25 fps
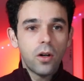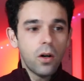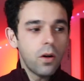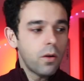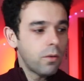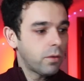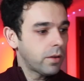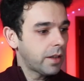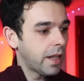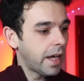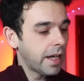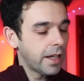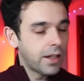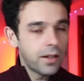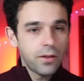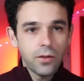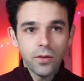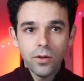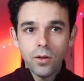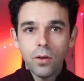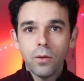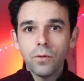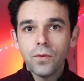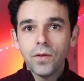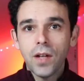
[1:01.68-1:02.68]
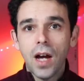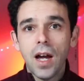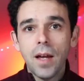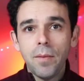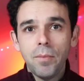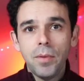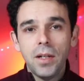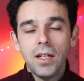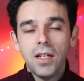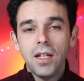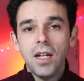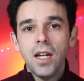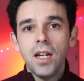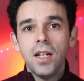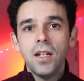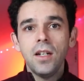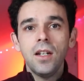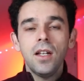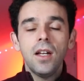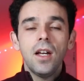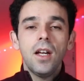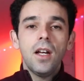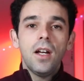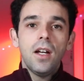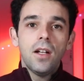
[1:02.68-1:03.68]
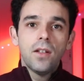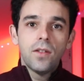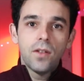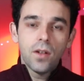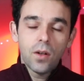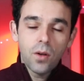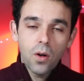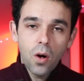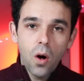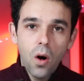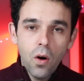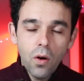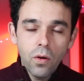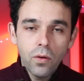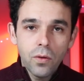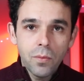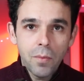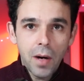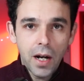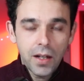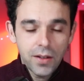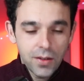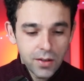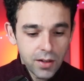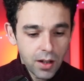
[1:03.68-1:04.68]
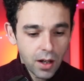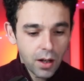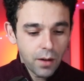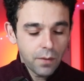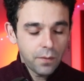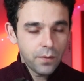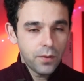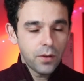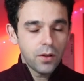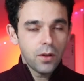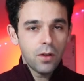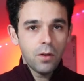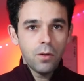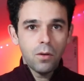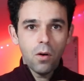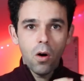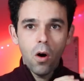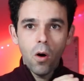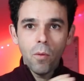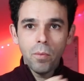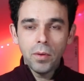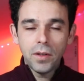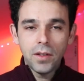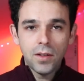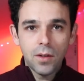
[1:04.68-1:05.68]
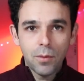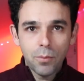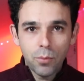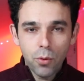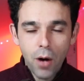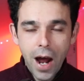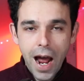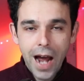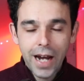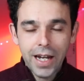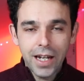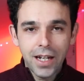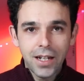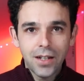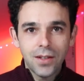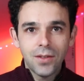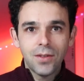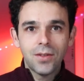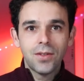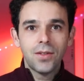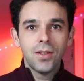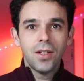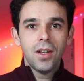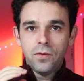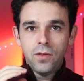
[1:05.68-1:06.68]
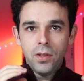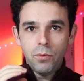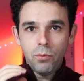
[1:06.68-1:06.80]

code, like, you know, typing in the code myself, you know, open the brackets.